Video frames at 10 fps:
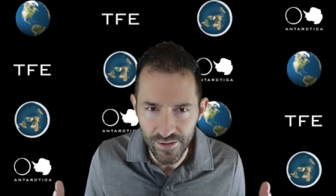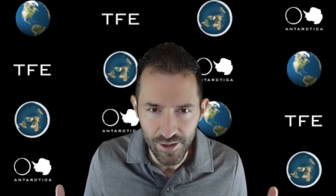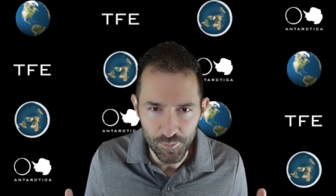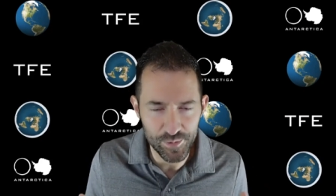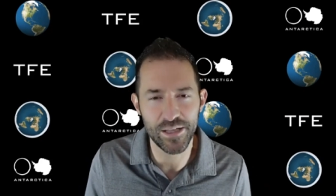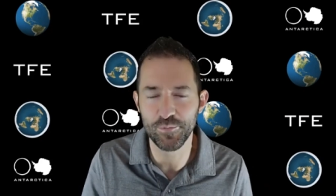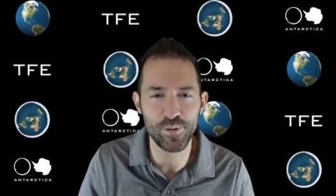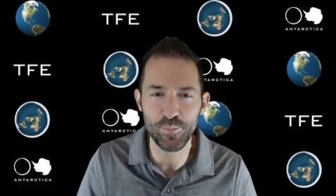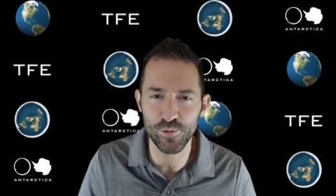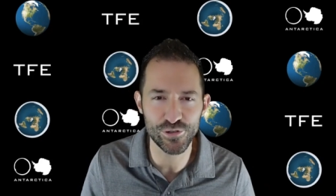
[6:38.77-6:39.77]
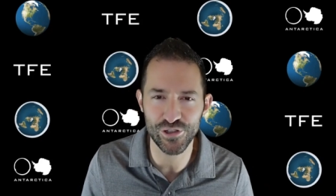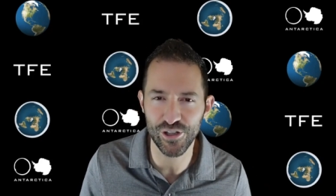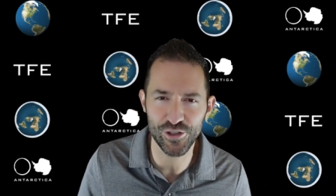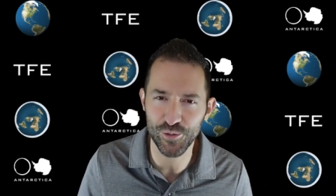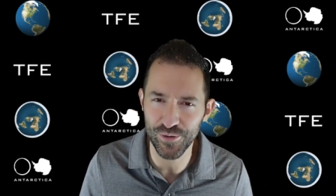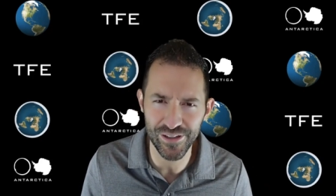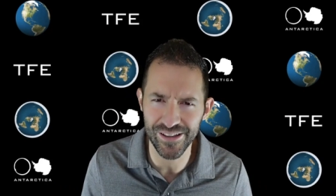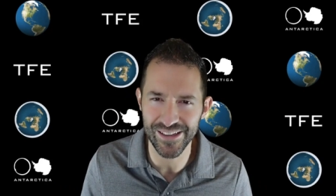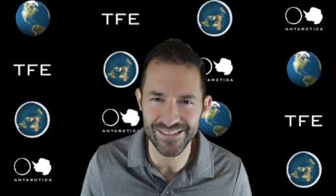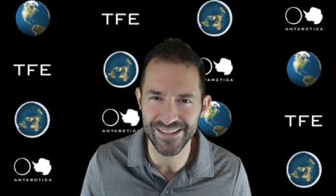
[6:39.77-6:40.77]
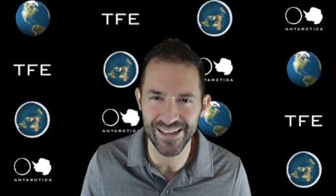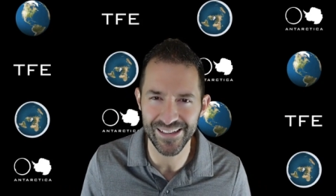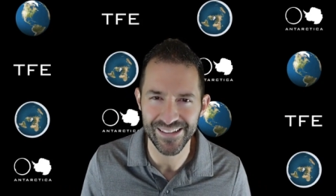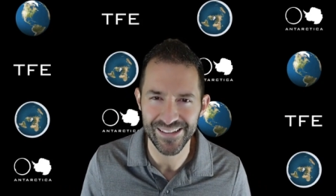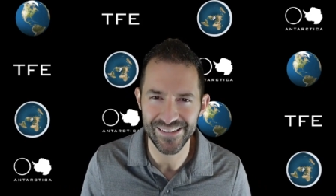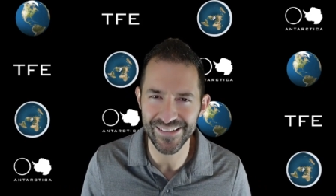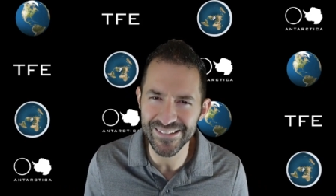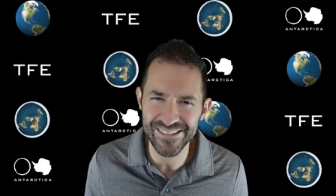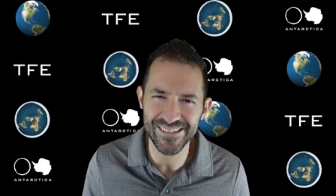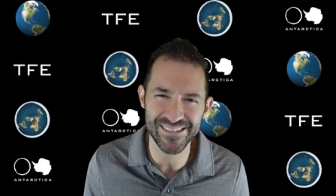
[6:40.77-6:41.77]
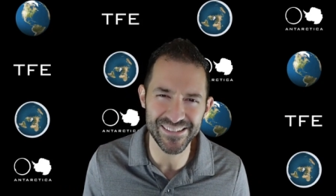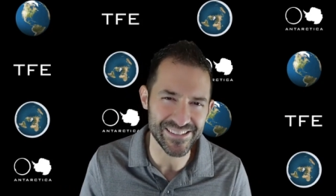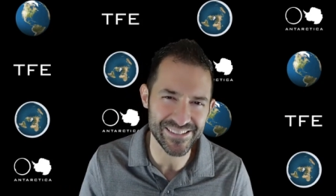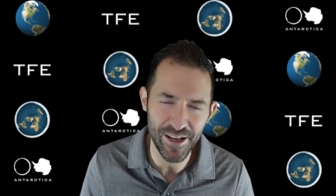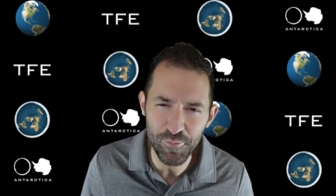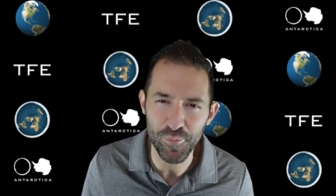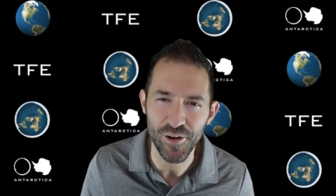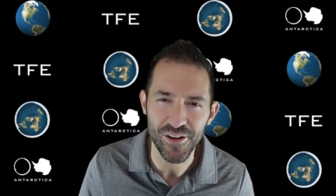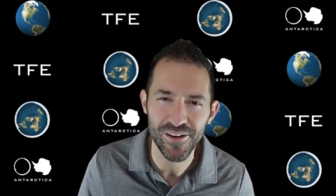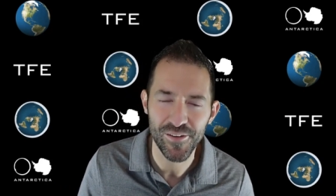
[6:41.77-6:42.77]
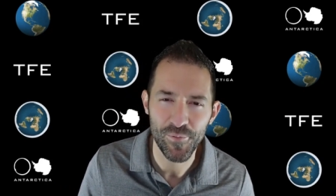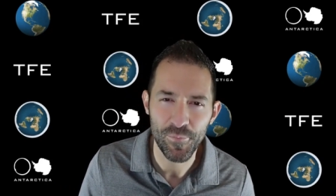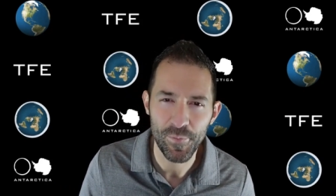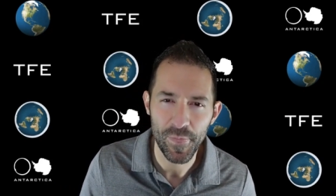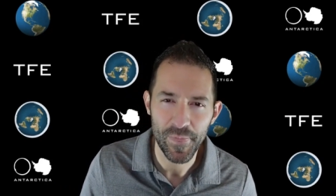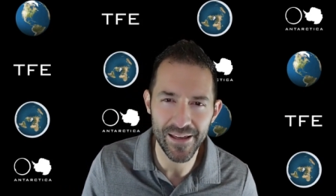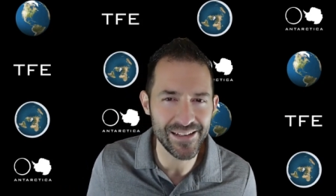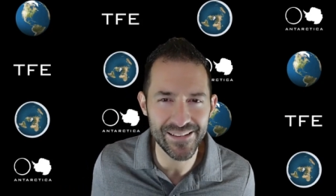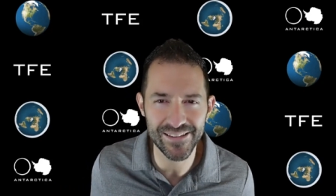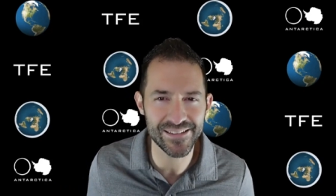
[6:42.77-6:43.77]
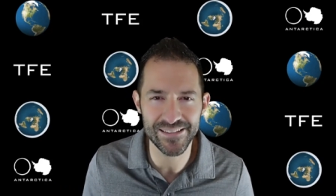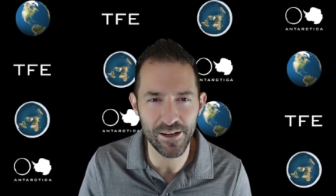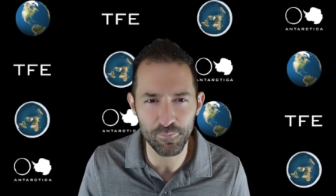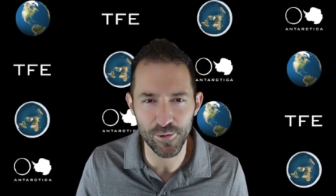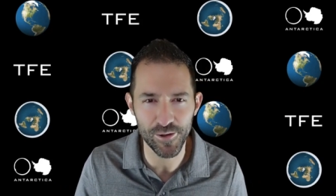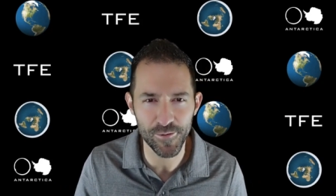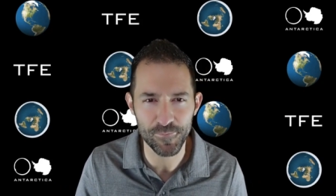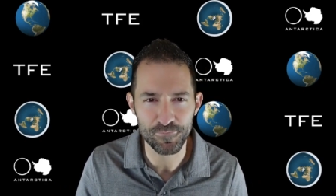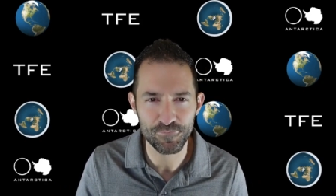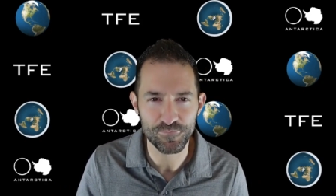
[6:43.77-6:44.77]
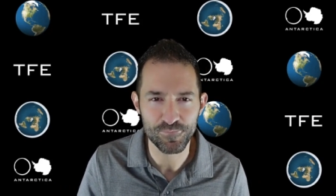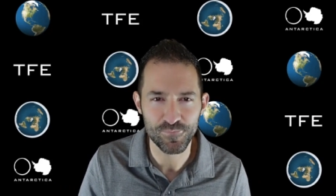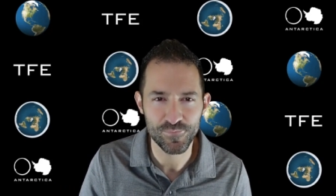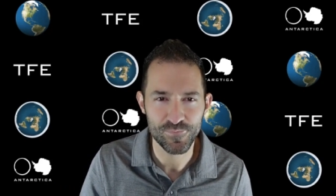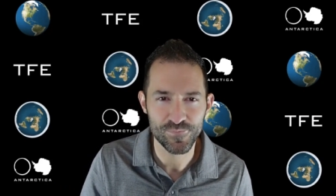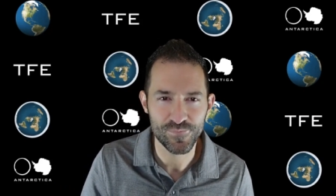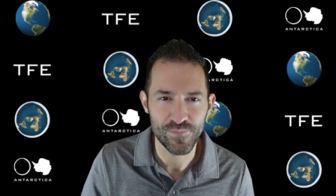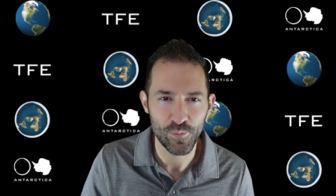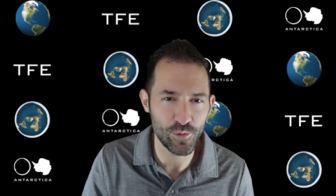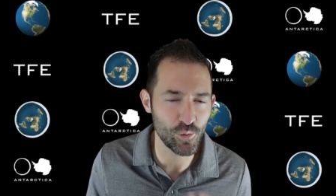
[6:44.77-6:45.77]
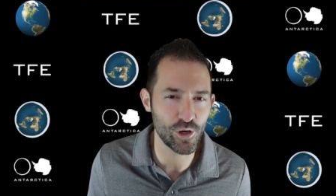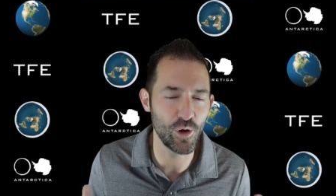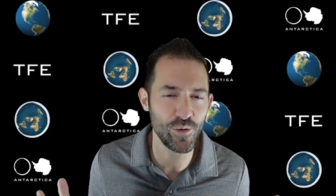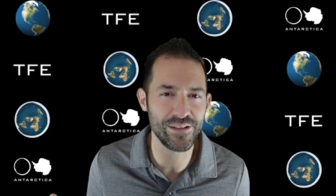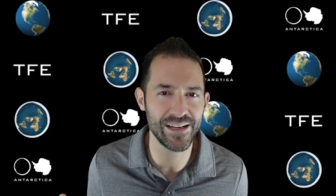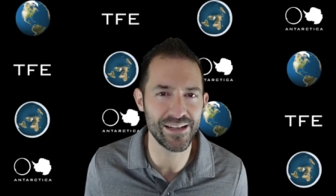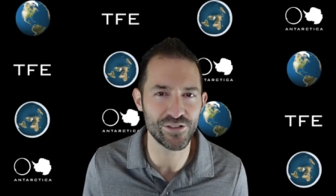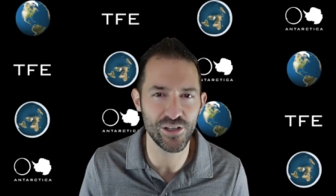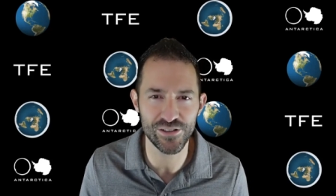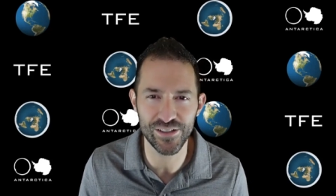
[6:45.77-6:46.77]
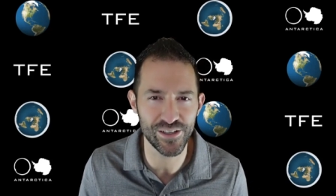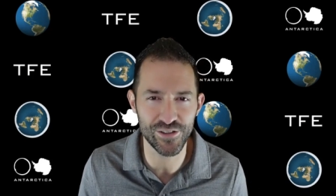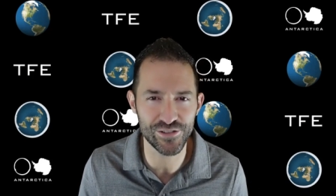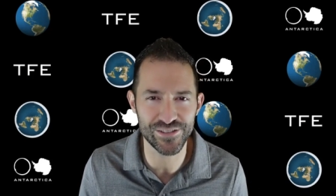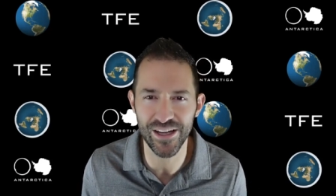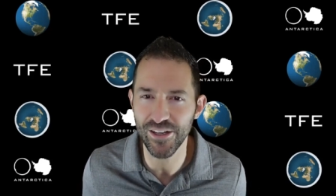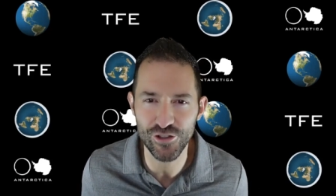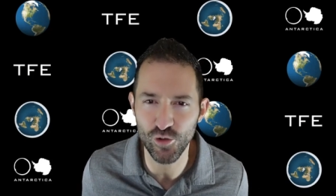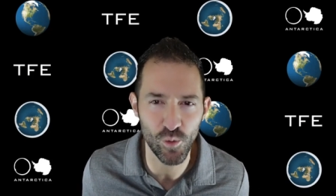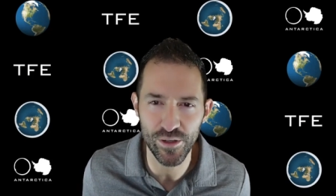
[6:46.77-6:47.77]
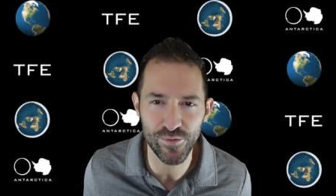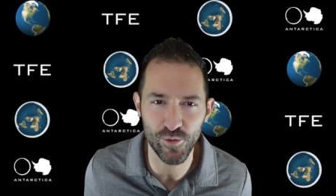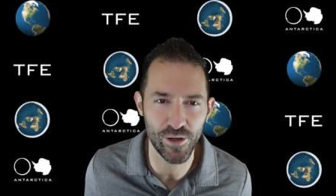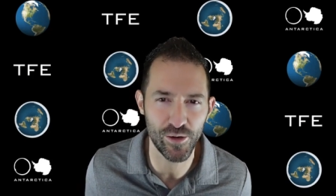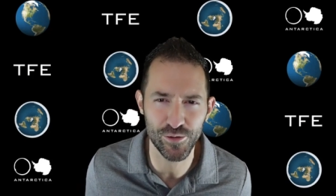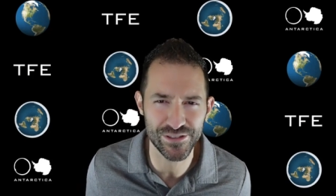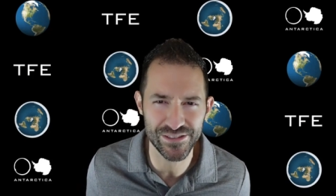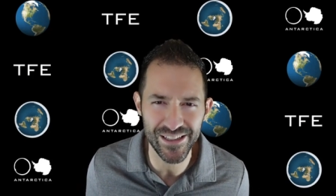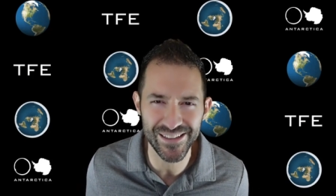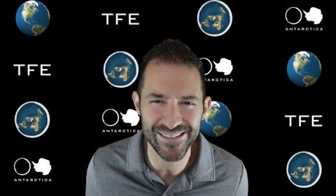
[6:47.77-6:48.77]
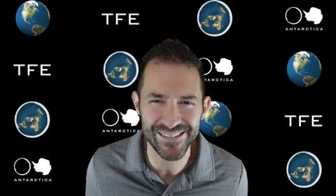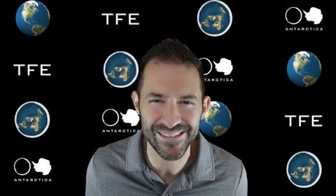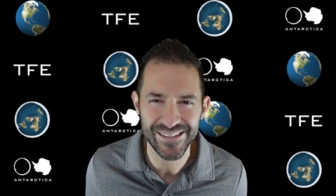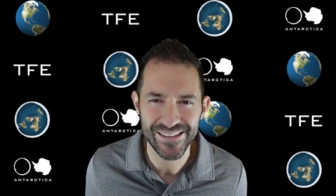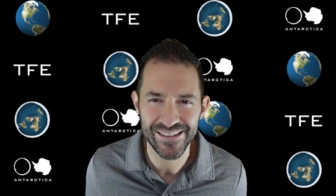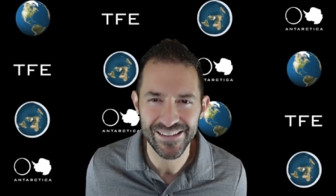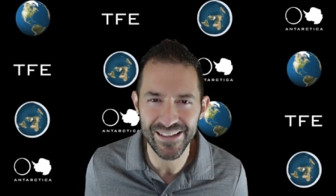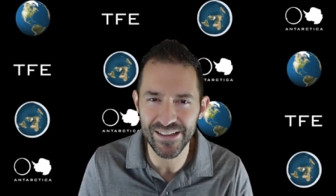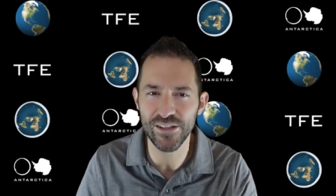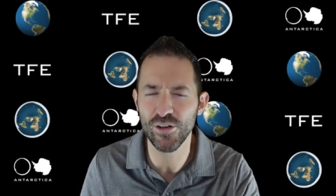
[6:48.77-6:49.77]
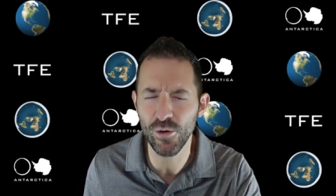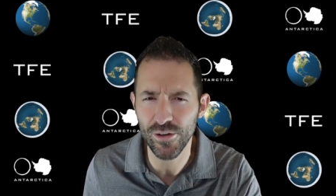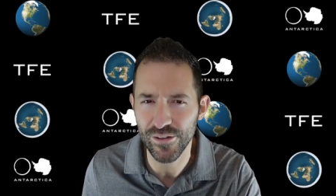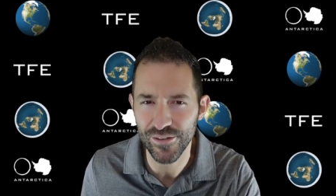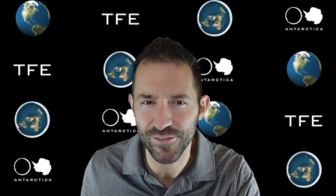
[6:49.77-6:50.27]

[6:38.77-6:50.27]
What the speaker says: But then people started to realize that this is December. And in December, when we're going to Antarctica, there's not a 24-hour sun in the north.